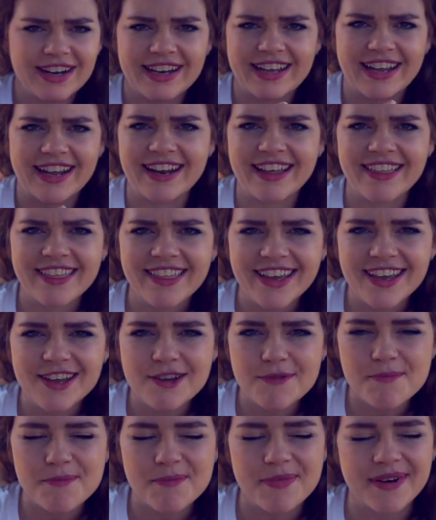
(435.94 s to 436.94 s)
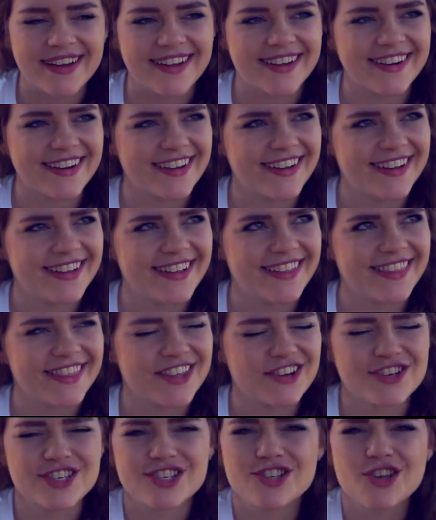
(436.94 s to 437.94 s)
anything, but
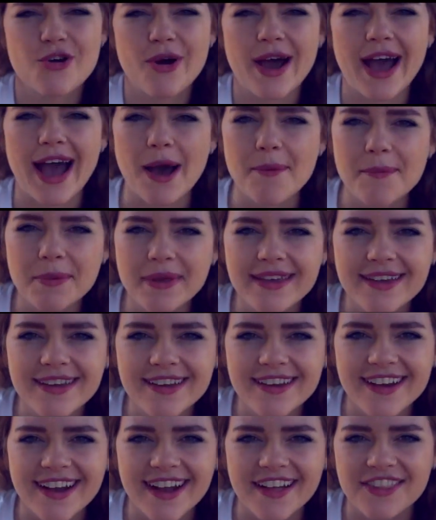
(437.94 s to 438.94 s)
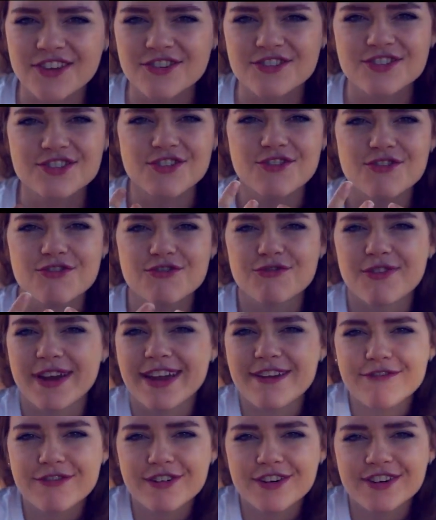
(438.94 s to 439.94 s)
they're so happy and they're so
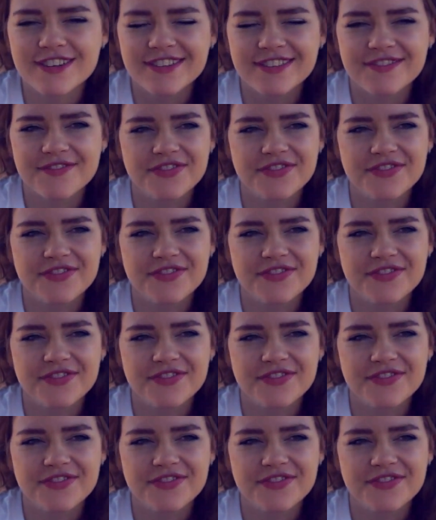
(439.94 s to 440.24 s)
grateful.